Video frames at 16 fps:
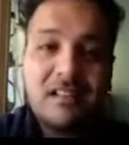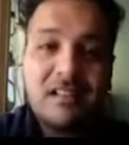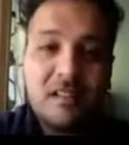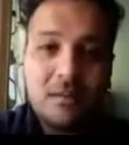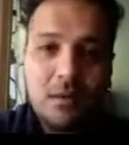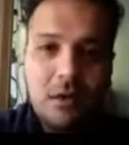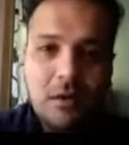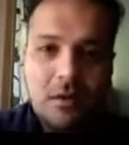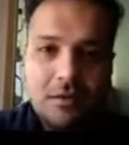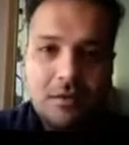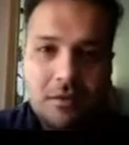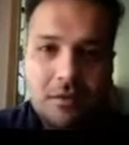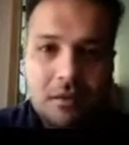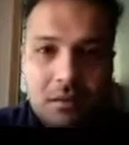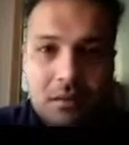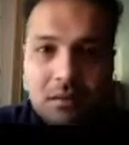were all
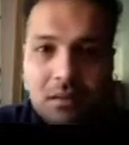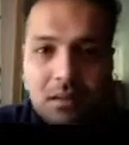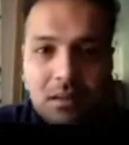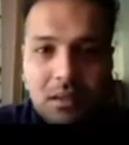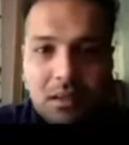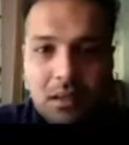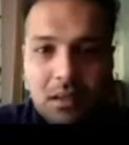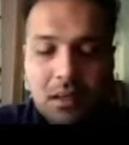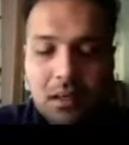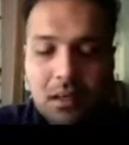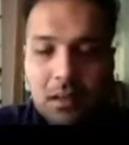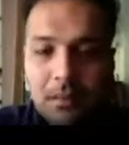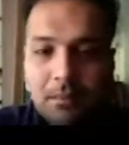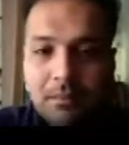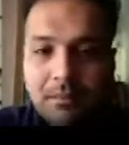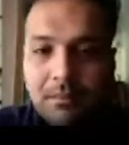different.
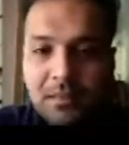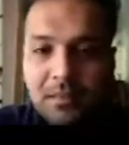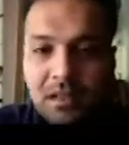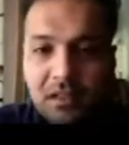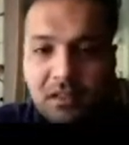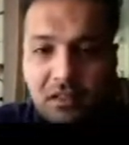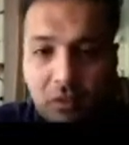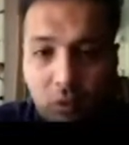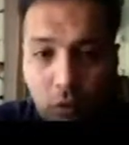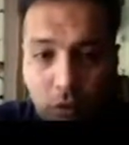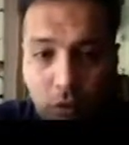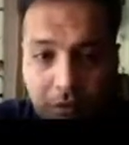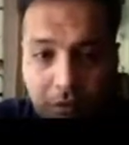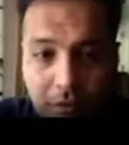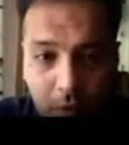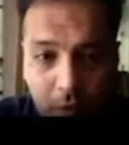The stone
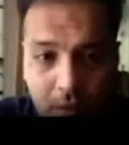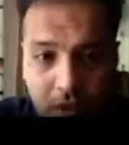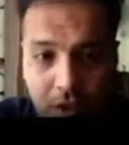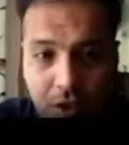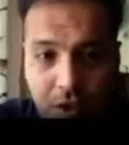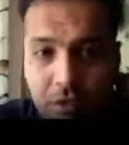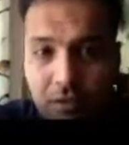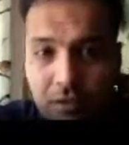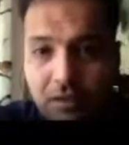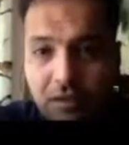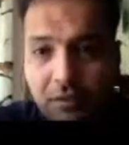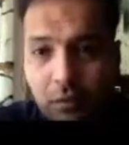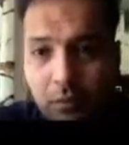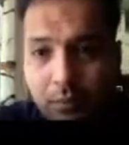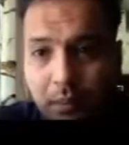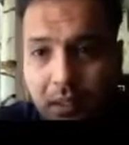foundation, the
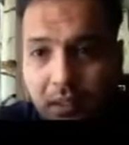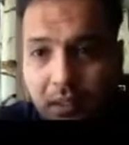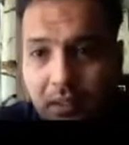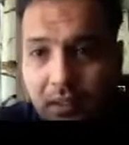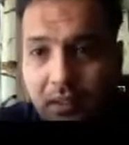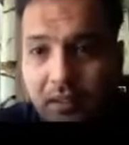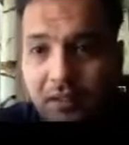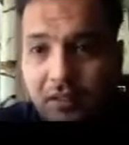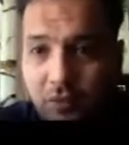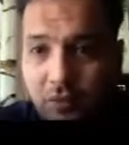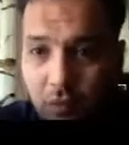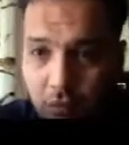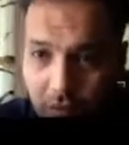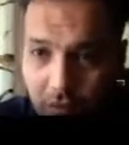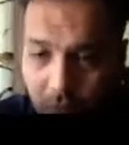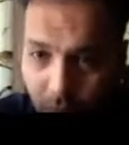stone plinth, and the
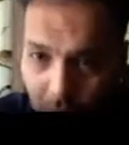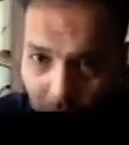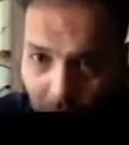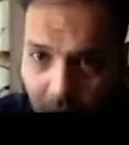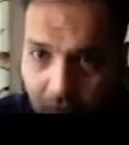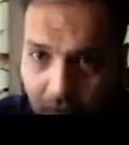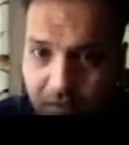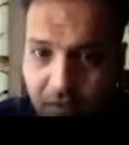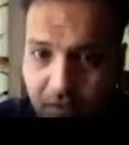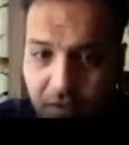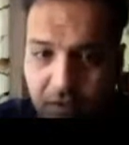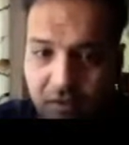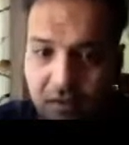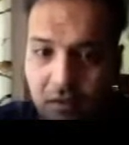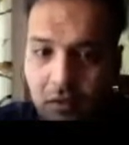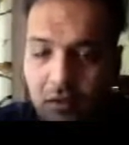stone walls that you're
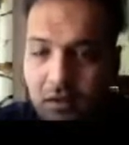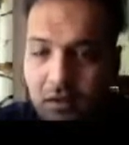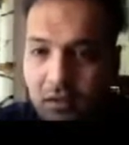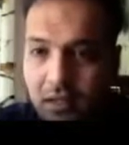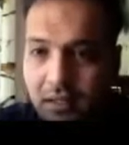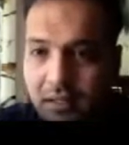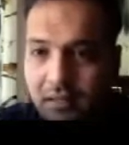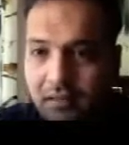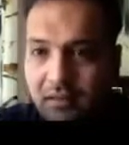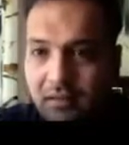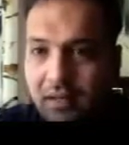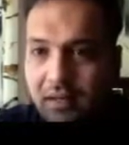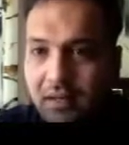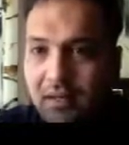seeing on the right hand side